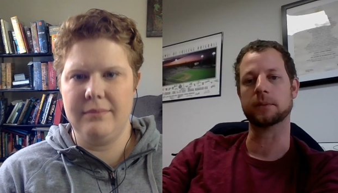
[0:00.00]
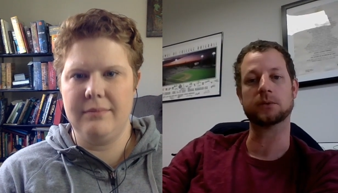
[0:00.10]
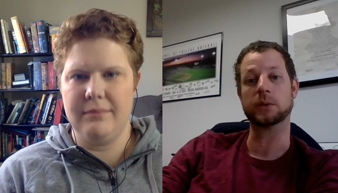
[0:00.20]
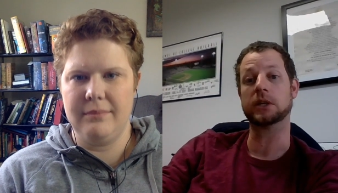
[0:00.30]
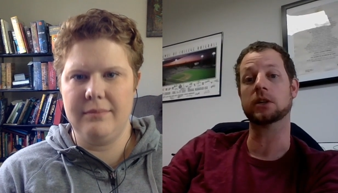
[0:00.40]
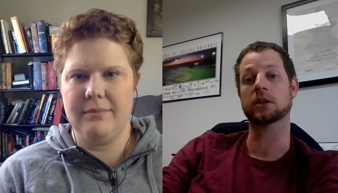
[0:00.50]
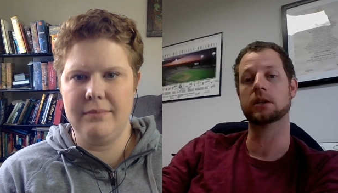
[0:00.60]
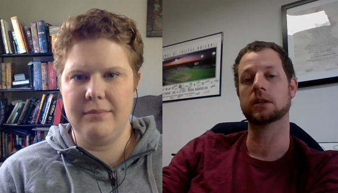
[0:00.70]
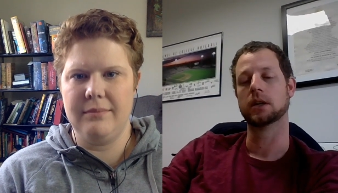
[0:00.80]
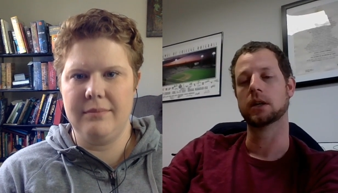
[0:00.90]
Speaker 1: of them as we
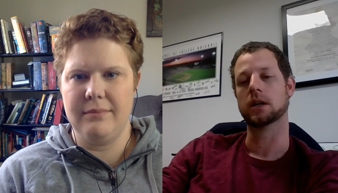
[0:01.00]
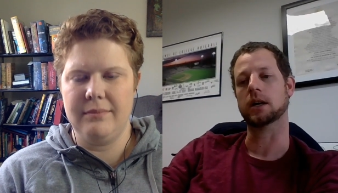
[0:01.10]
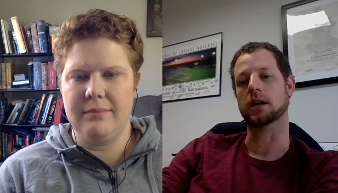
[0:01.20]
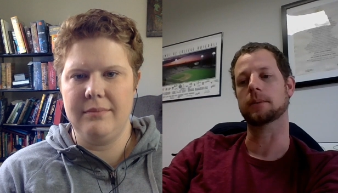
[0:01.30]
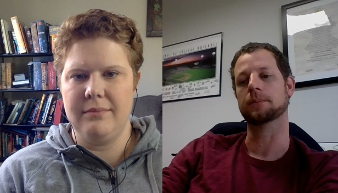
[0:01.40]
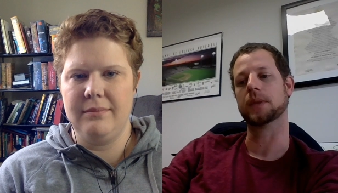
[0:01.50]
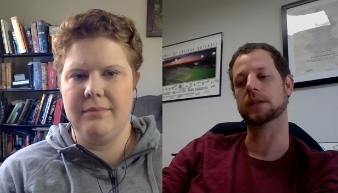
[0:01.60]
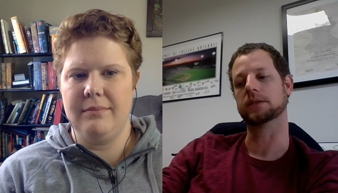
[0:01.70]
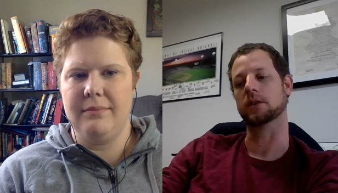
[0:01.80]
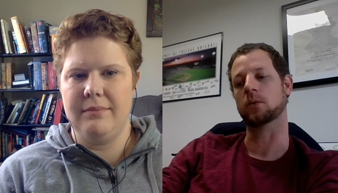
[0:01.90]
could. Um,
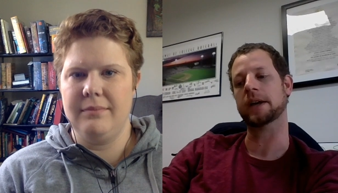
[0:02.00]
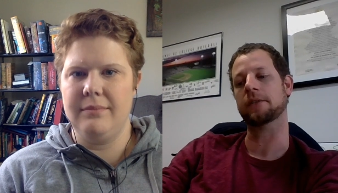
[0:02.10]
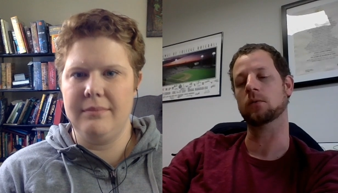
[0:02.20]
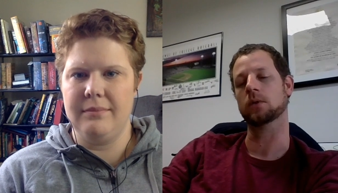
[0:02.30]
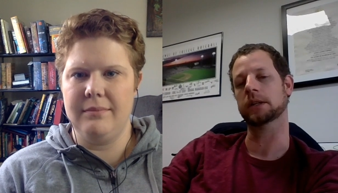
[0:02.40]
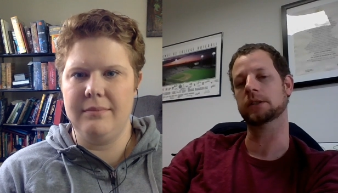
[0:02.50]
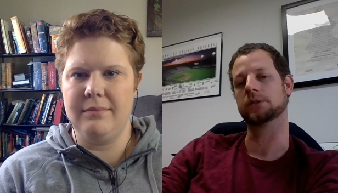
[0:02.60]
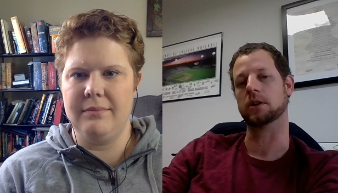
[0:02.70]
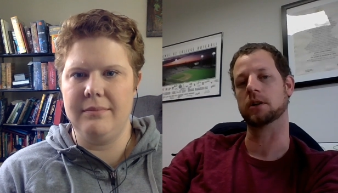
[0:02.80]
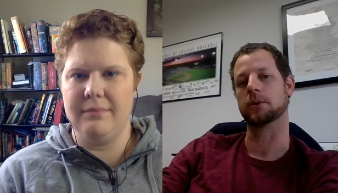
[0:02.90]
and so we have a
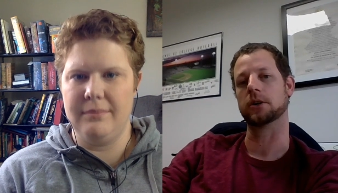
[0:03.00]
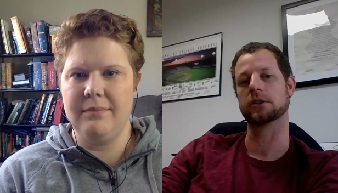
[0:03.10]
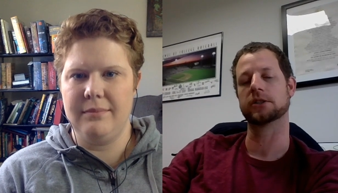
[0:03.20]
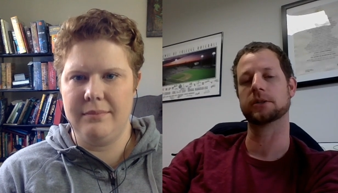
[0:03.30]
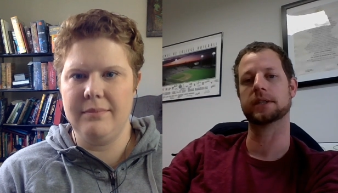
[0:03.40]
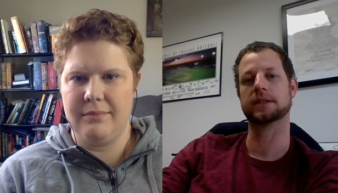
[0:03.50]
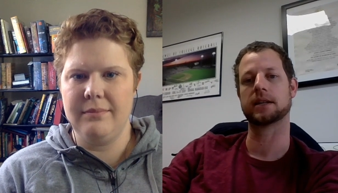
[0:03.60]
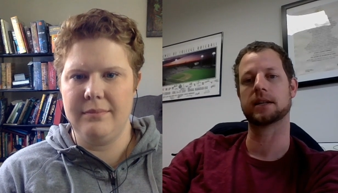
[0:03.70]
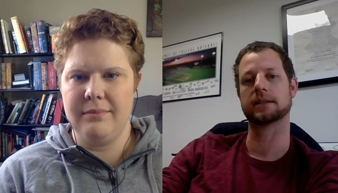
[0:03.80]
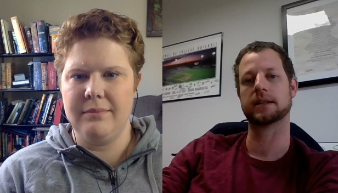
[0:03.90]
really strong partnership with
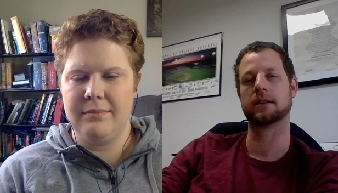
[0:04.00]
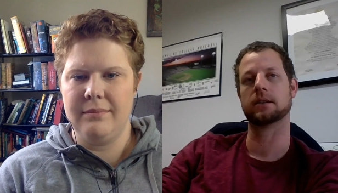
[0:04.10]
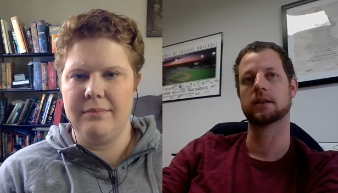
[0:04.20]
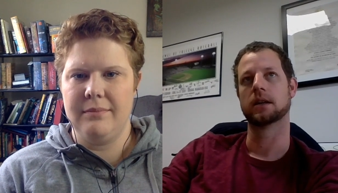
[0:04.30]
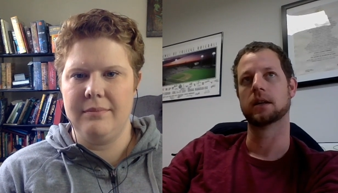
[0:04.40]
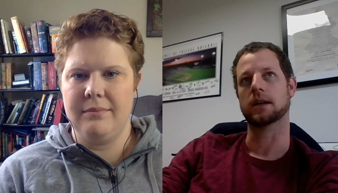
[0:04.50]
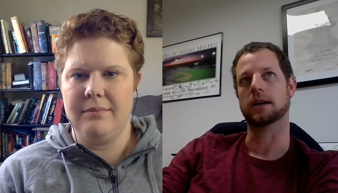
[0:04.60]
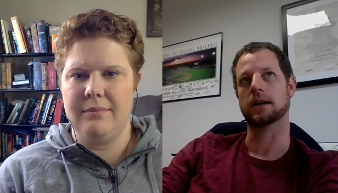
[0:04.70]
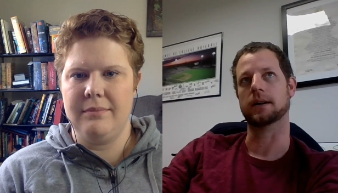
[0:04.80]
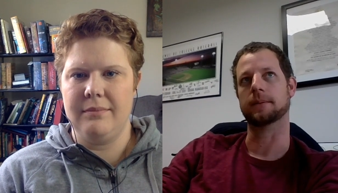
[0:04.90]
these guys now.
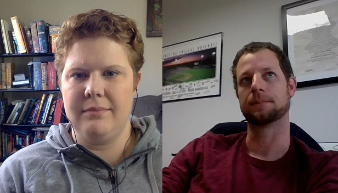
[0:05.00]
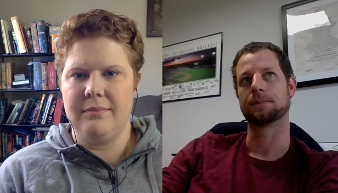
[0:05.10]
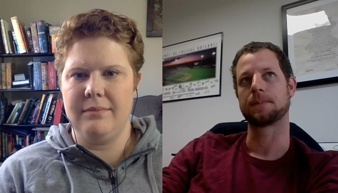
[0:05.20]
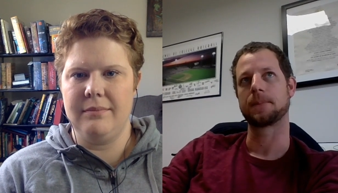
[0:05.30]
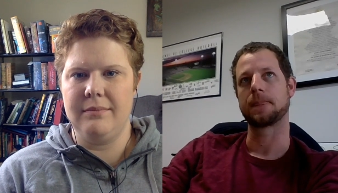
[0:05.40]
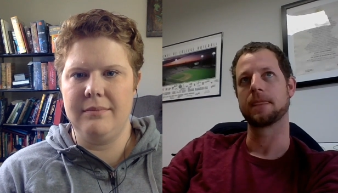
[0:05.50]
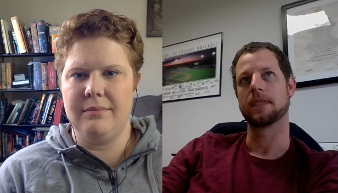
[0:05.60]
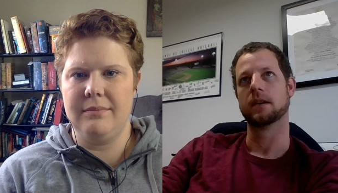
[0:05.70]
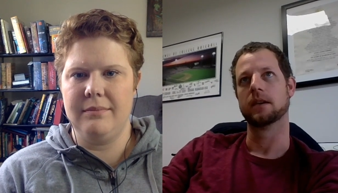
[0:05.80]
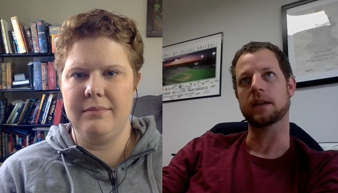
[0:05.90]
Um,
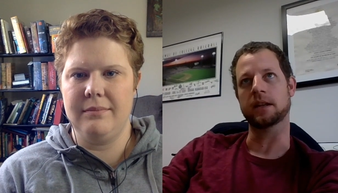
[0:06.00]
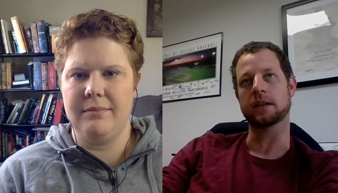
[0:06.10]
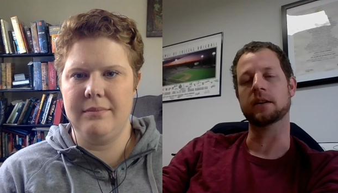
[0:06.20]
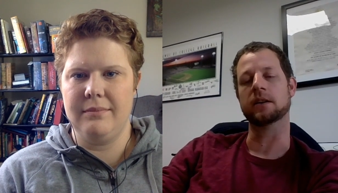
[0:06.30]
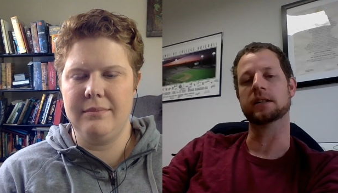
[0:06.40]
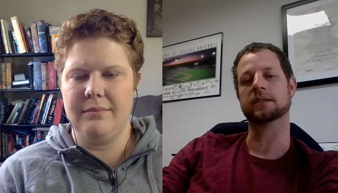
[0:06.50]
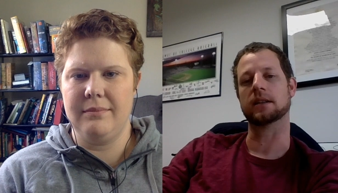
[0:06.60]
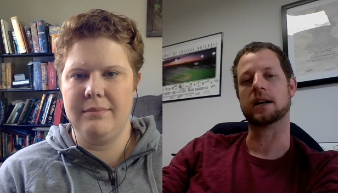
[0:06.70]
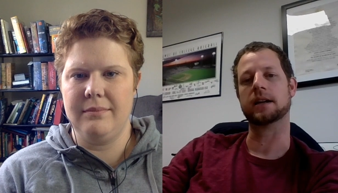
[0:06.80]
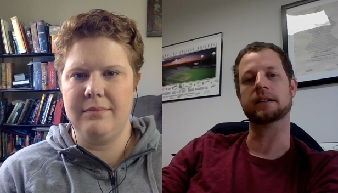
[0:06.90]
it is, there
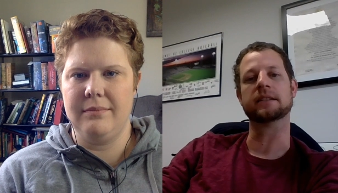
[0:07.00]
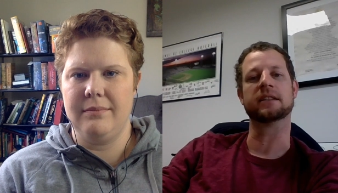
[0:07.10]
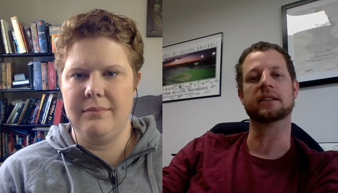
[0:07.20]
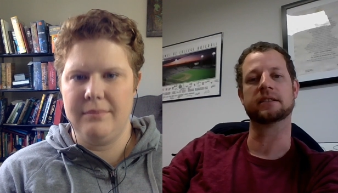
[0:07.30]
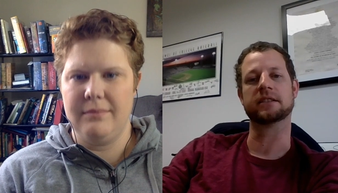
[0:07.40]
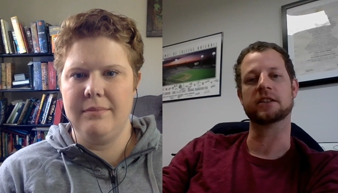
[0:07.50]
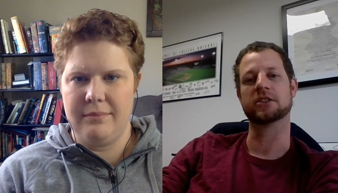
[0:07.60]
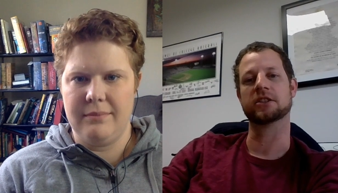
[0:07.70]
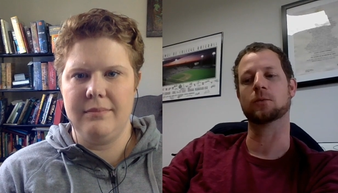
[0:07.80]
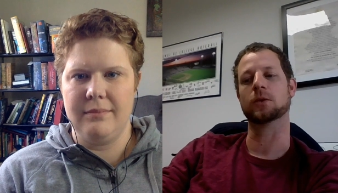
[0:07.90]
is a lot into the
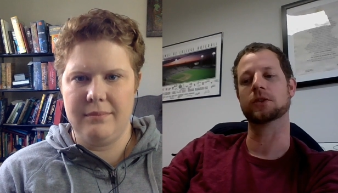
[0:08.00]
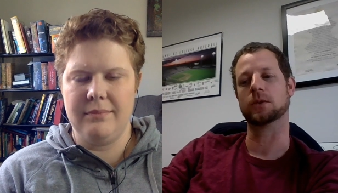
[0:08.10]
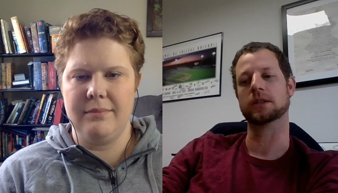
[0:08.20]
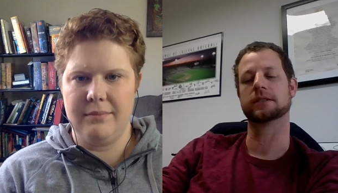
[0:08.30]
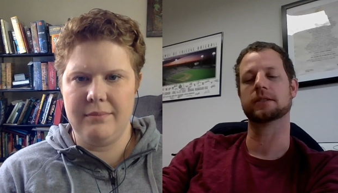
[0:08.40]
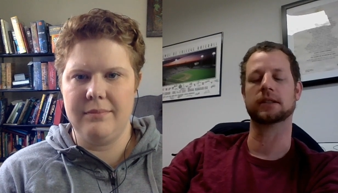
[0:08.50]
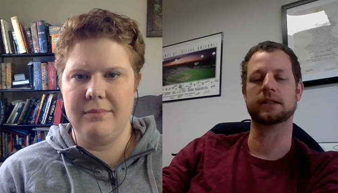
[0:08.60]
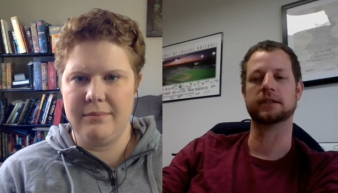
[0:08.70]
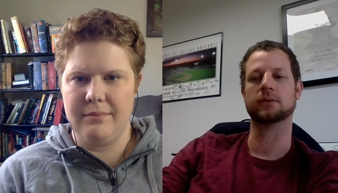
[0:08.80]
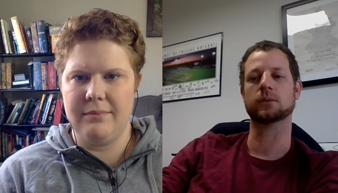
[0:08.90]
decision of which ones to
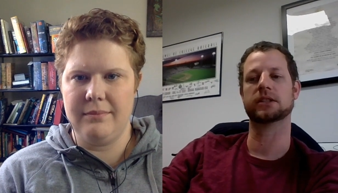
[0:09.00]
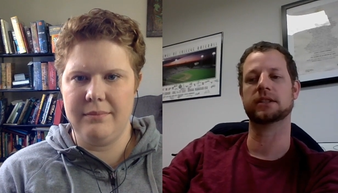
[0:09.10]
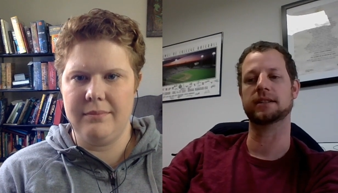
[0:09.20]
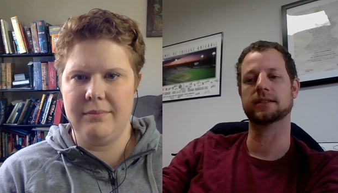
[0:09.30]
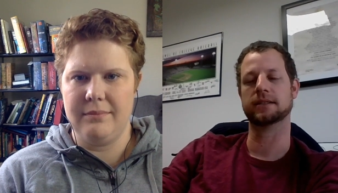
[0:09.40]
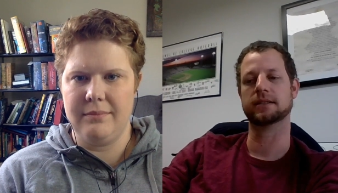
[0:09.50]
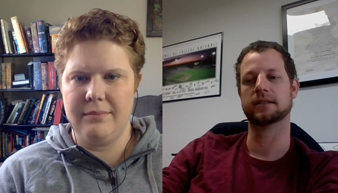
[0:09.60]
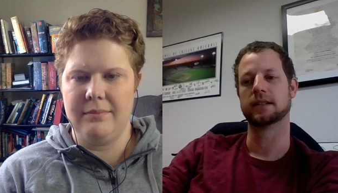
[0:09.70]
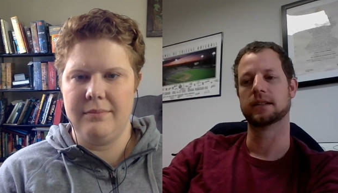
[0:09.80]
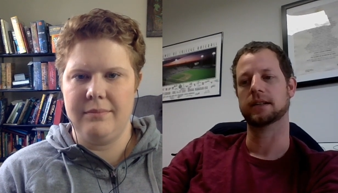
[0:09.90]
release in which
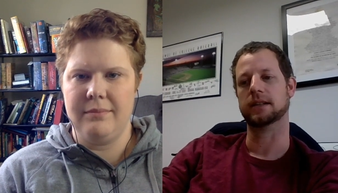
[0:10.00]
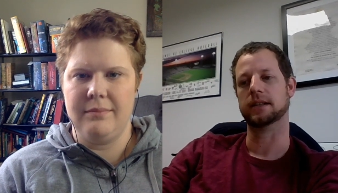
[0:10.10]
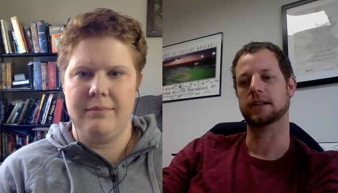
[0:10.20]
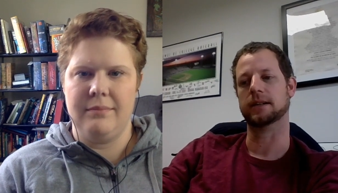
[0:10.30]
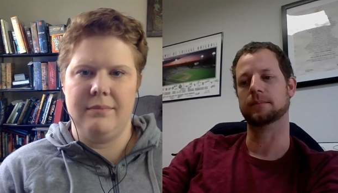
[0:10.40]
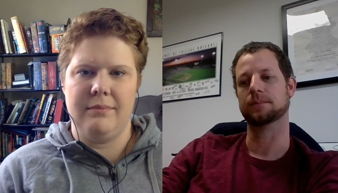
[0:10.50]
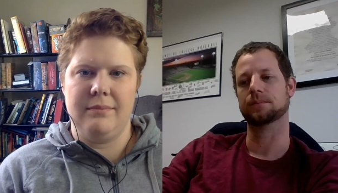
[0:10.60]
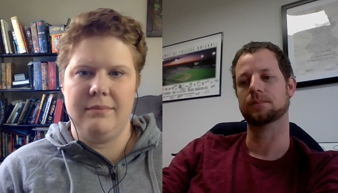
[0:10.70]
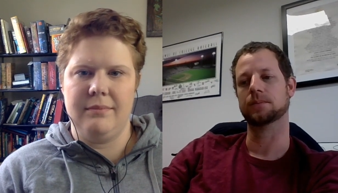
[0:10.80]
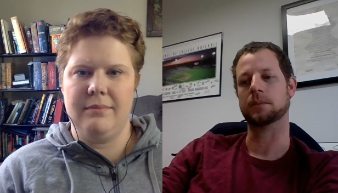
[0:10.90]
season. Um,
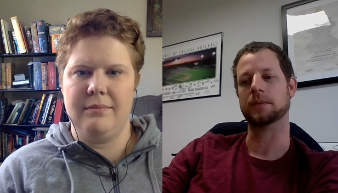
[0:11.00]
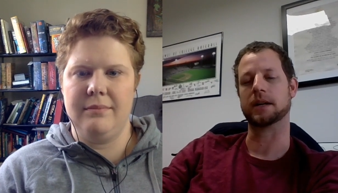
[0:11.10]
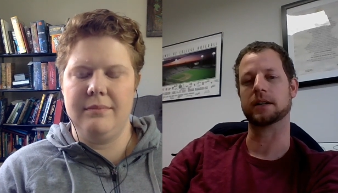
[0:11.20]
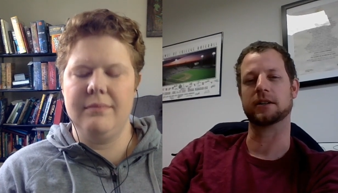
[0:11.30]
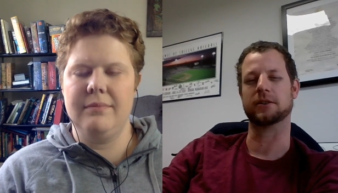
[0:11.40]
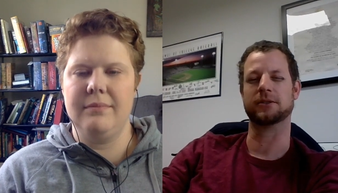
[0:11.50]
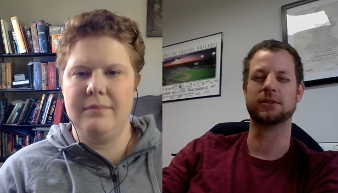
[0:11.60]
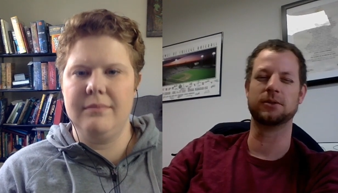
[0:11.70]
I'm not going to go